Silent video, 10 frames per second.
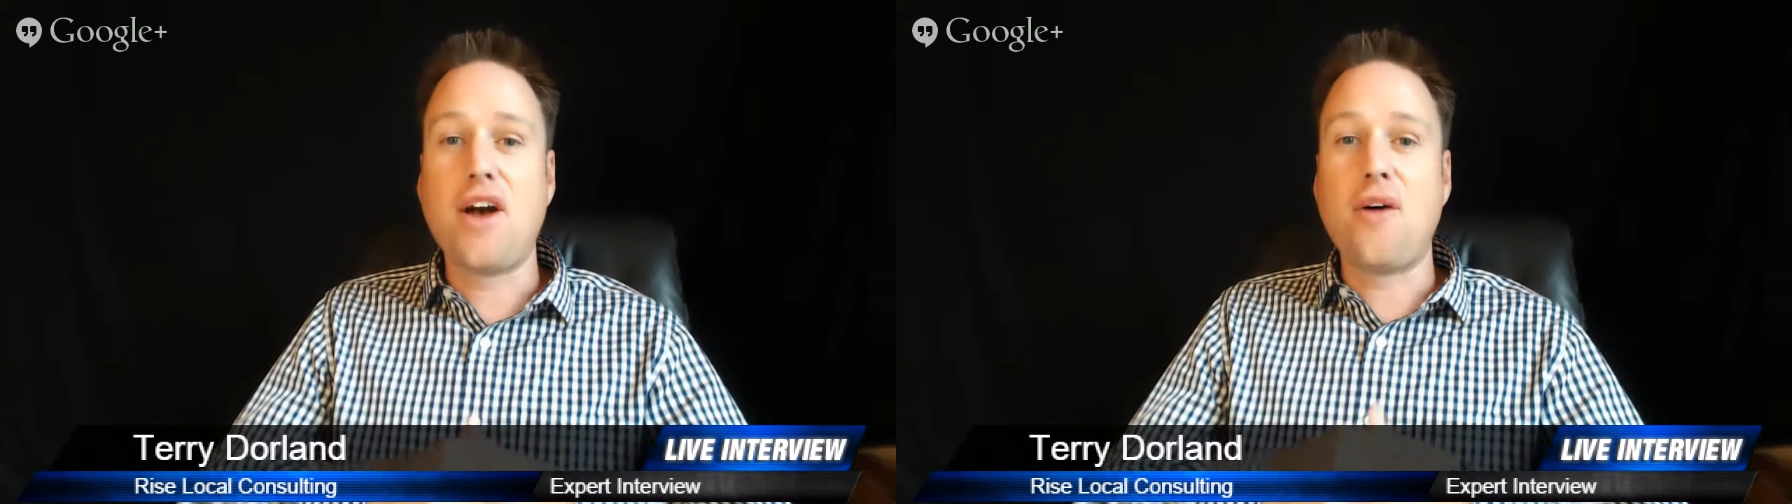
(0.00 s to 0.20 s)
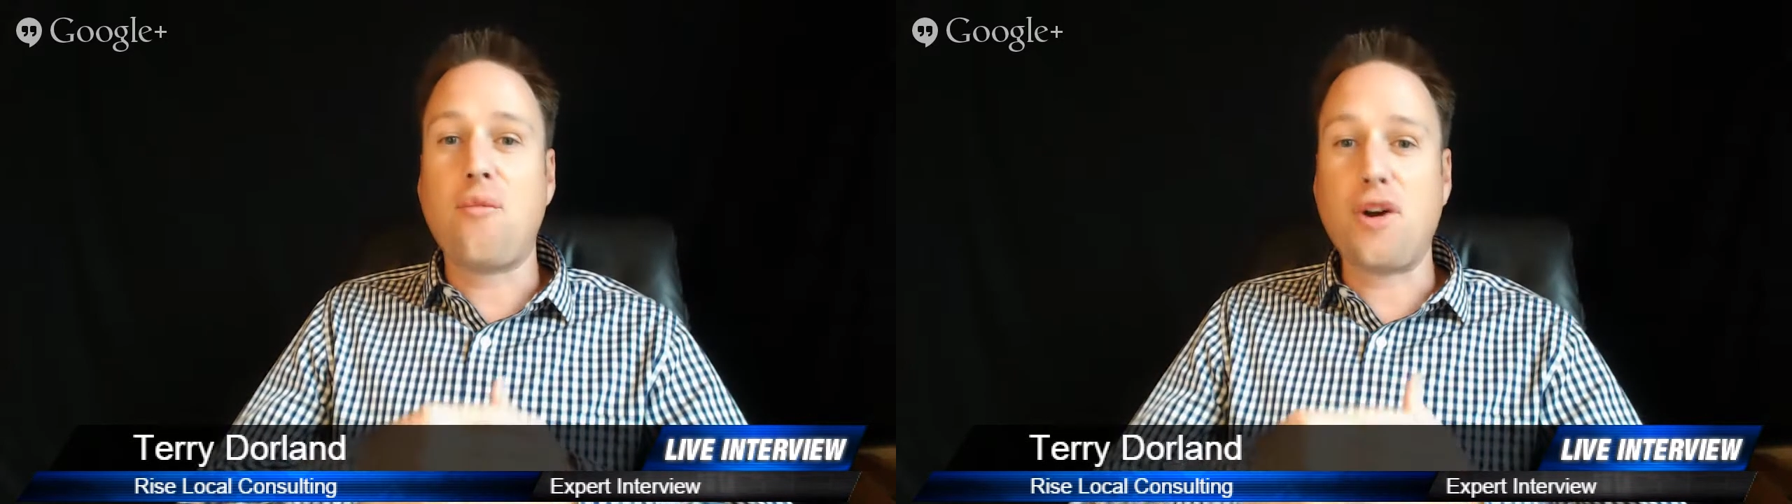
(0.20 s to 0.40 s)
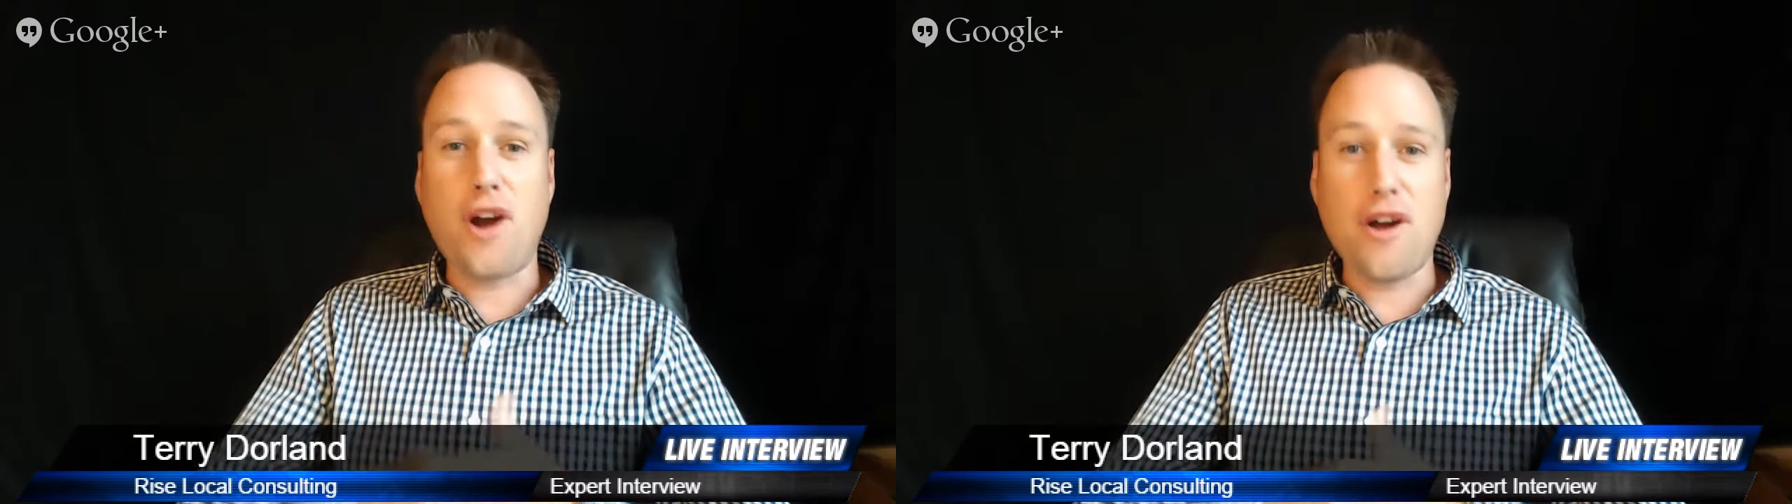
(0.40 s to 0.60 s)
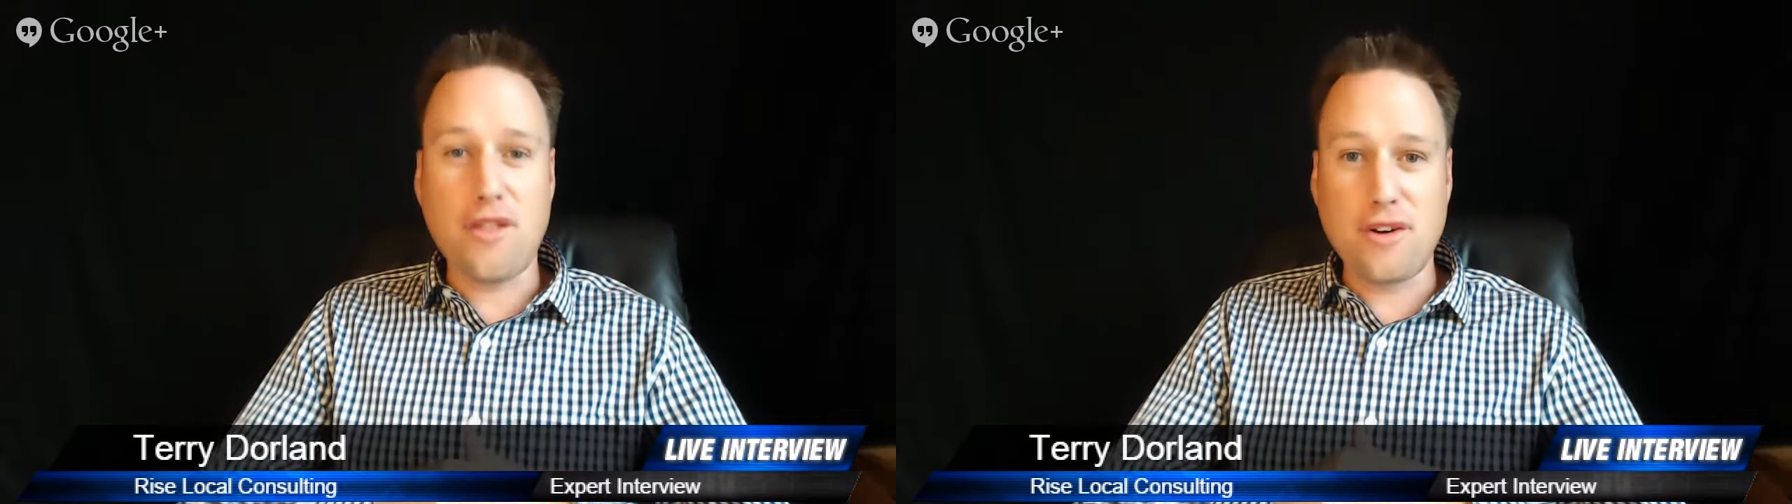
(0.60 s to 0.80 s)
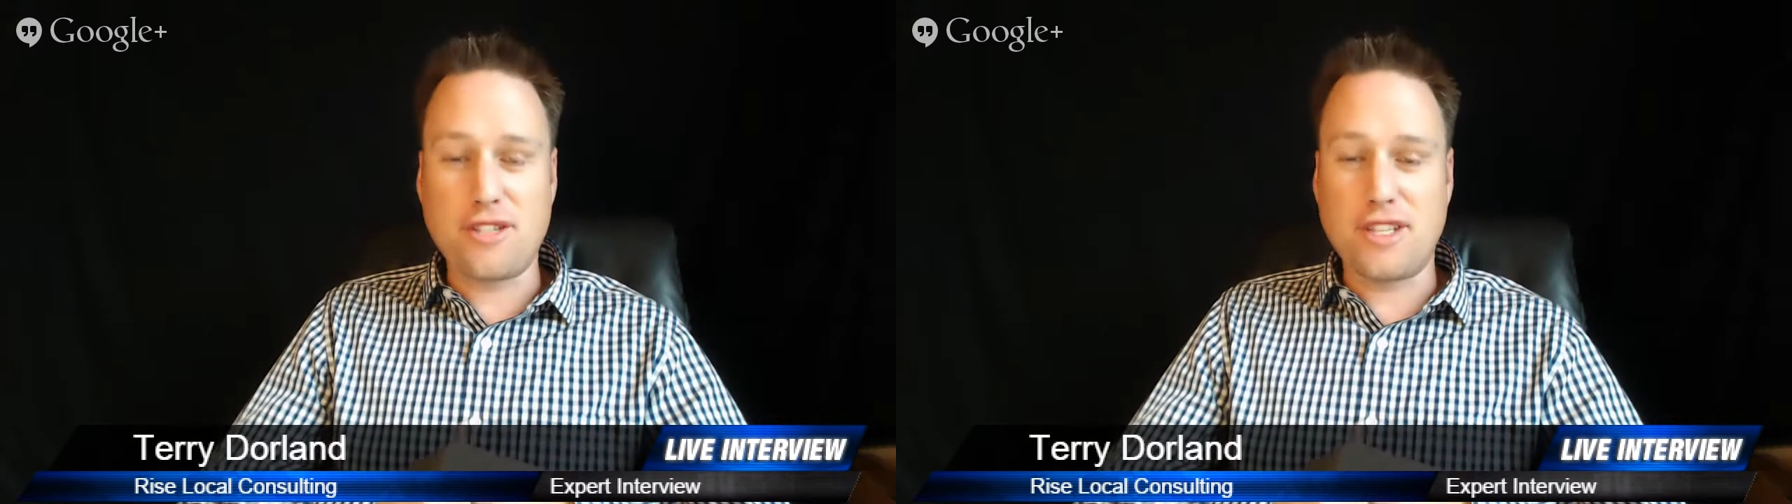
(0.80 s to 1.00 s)
What are
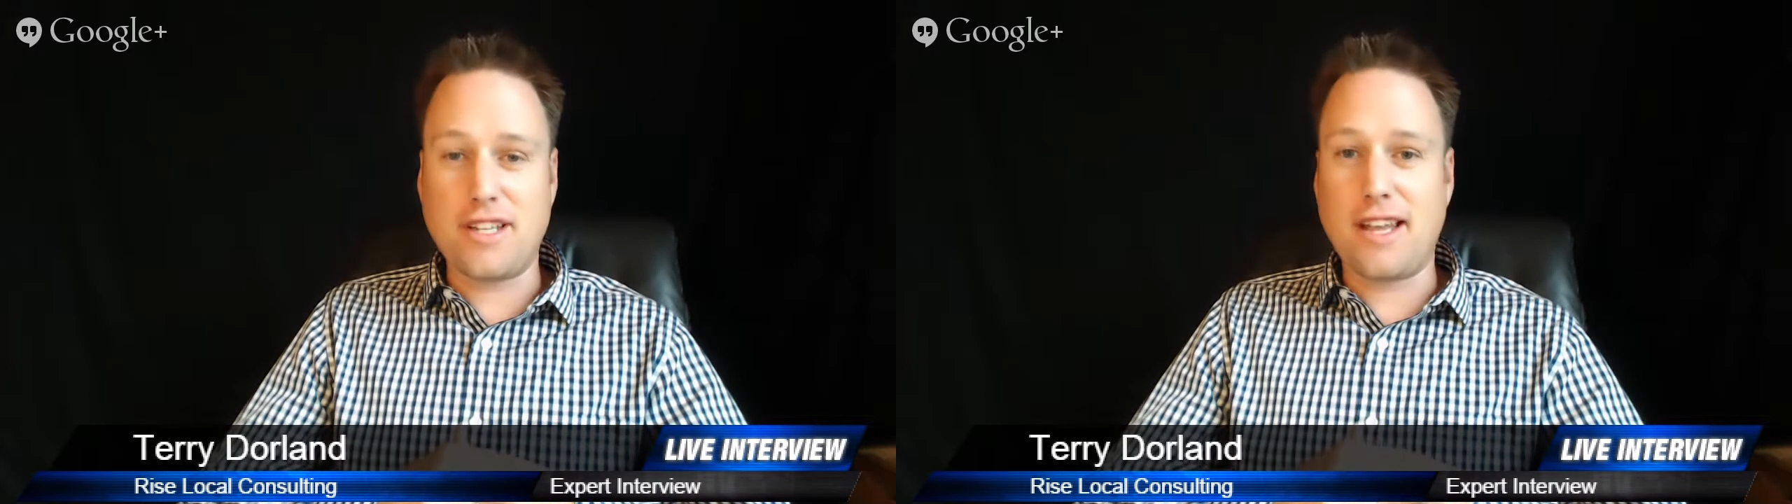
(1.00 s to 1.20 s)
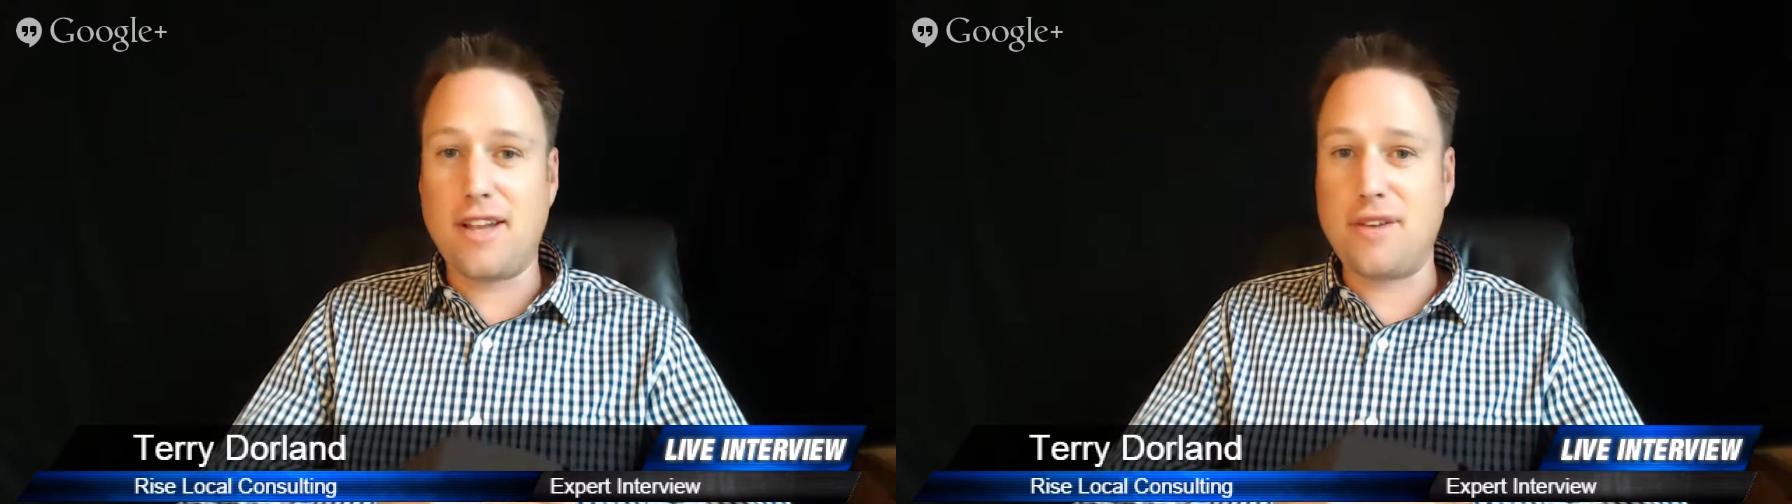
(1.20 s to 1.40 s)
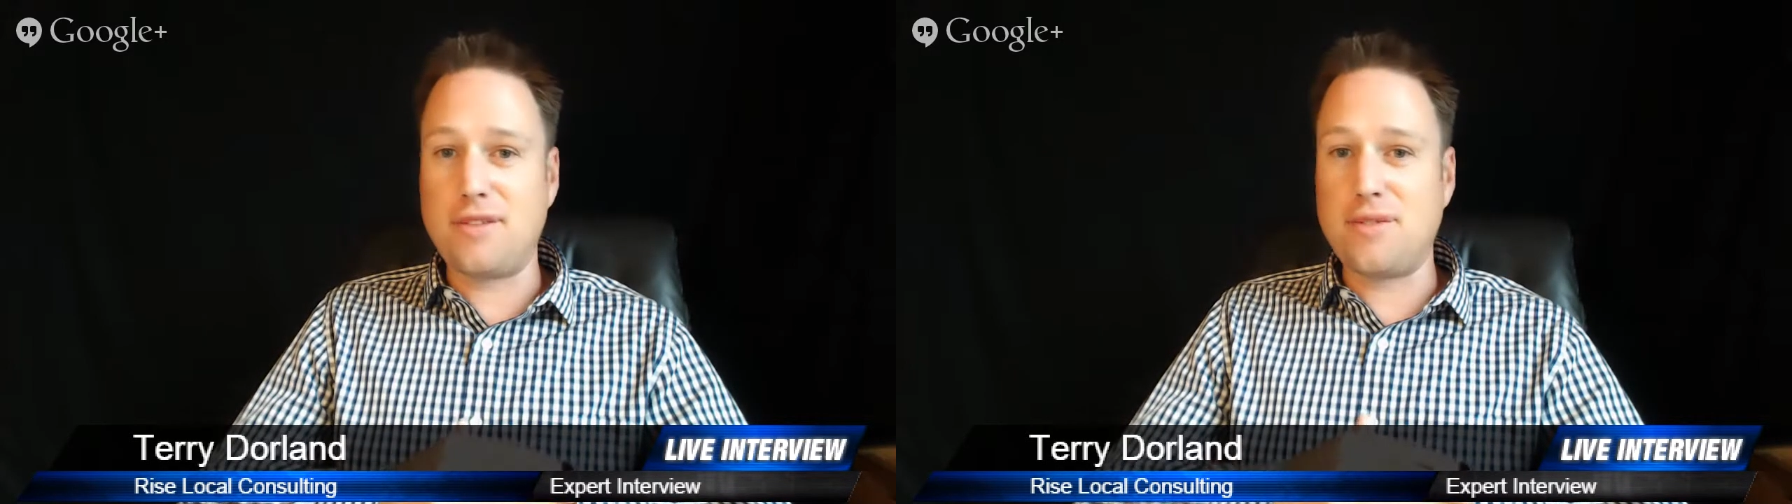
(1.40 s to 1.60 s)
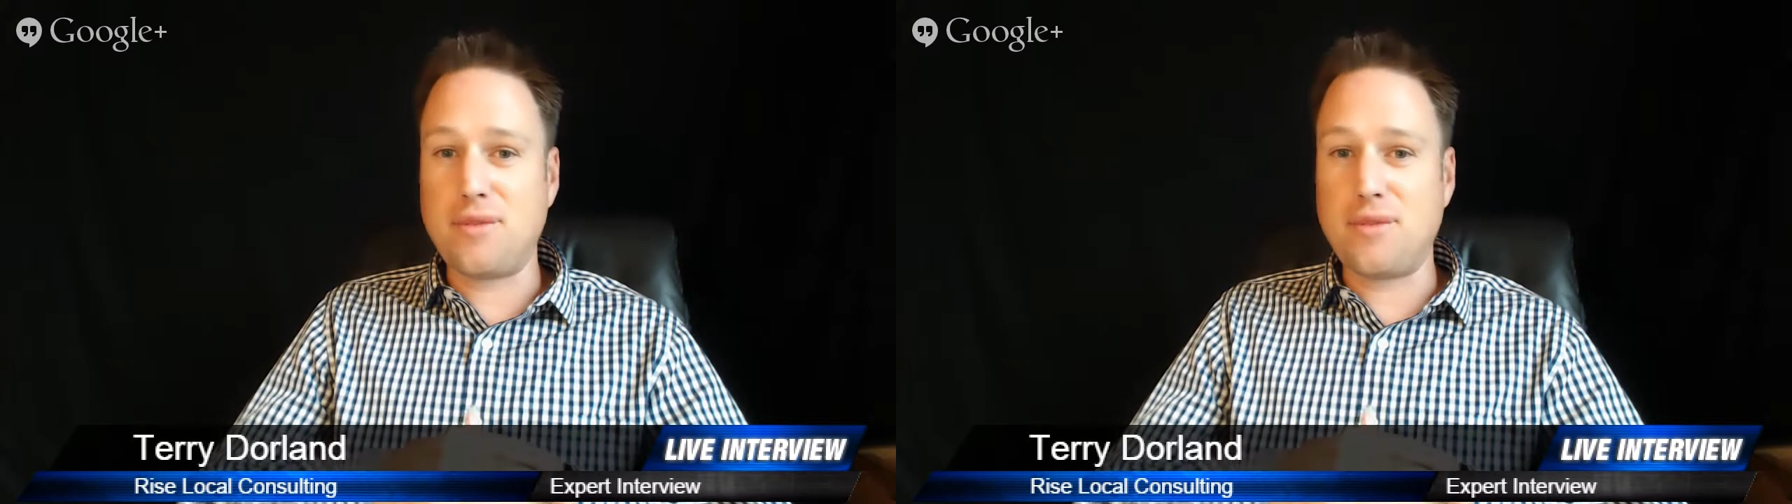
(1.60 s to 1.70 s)
those, and